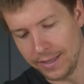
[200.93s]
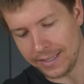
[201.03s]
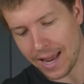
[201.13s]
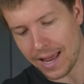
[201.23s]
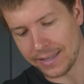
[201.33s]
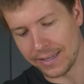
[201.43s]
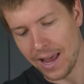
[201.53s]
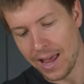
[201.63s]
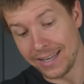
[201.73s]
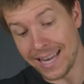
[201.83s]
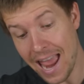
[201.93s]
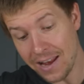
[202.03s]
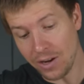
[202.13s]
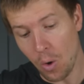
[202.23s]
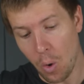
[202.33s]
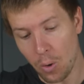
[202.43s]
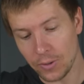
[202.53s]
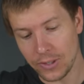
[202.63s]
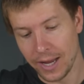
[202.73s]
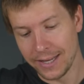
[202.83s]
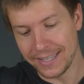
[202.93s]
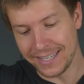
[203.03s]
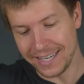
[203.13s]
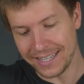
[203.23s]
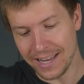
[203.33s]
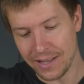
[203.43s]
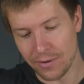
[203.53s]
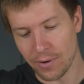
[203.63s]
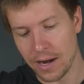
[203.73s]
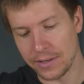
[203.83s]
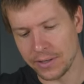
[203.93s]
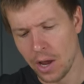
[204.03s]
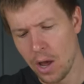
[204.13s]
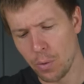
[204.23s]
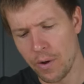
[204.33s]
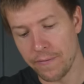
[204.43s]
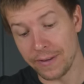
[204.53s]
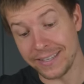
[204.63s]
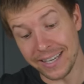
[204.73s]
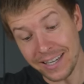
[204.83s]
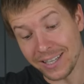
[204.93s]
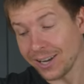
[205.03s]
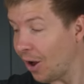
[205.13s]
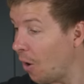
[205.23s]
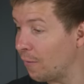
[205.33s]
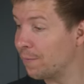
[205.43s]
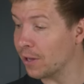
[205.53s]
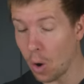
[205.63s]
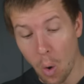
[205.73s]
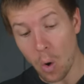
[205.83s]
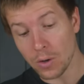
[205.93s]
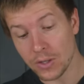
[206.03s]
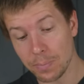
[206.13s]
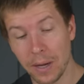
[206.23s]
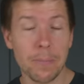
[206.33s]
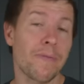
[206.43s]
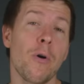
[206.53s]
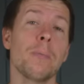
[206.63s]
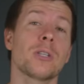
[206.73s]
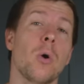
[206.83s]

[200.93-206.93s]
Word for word: This has 10 cores, 16 threads, with six of the cores being performance